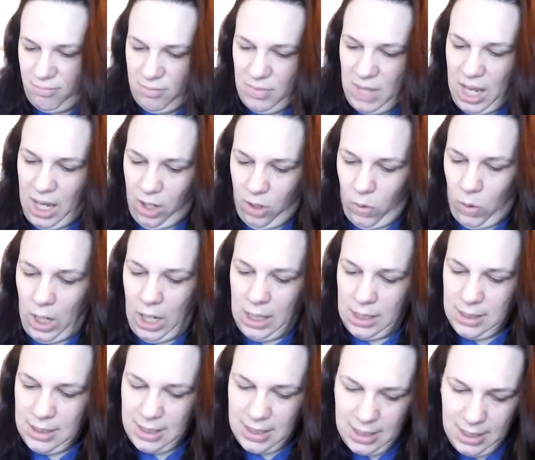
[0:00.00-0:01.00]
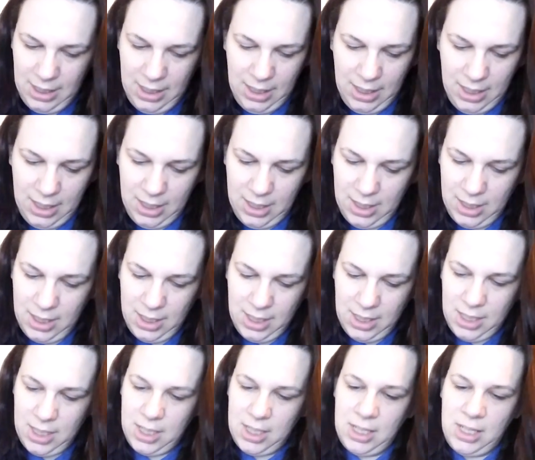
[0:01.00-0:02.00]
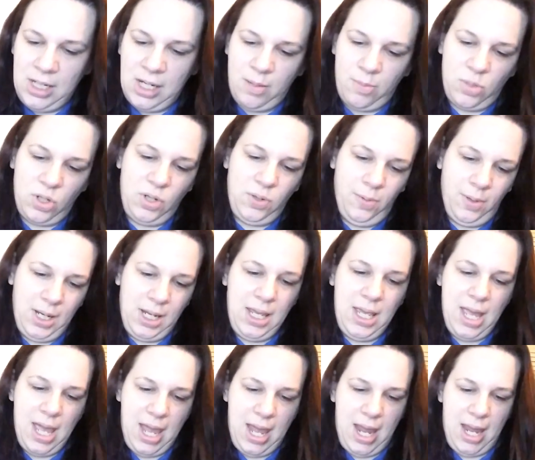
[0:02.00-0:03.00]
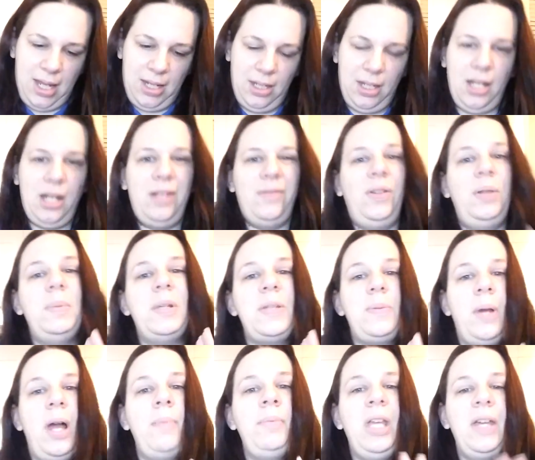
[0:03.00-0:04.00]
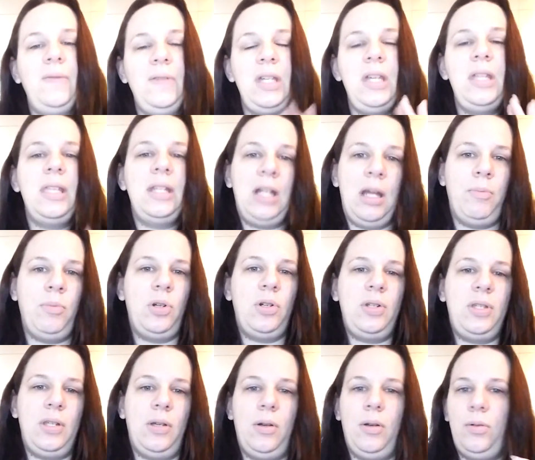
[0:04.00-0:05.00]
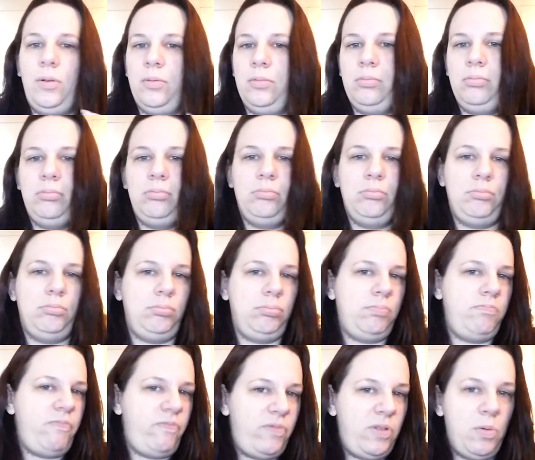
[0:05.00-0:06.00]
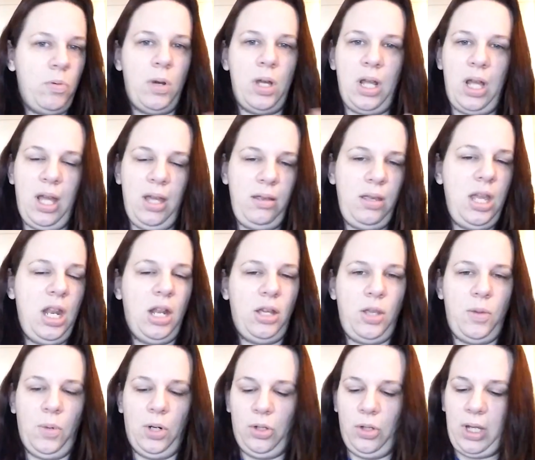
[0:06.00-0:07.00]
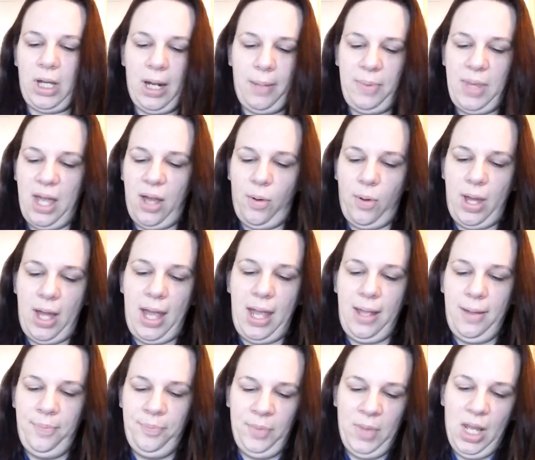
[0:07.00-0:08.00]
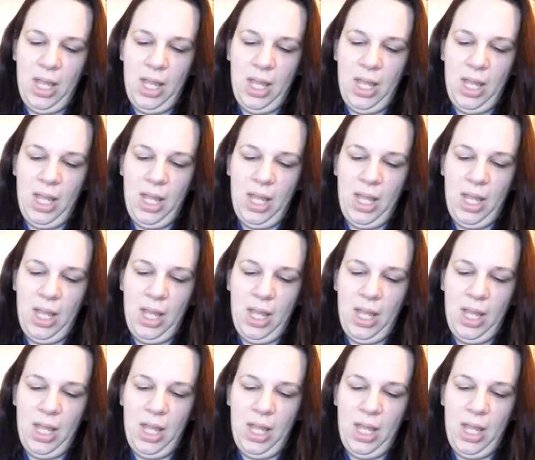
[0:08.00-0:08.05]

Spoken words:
Light greens. number 28. And if anybody's, I'm giving you the number, so if you want, you want to look it up that way.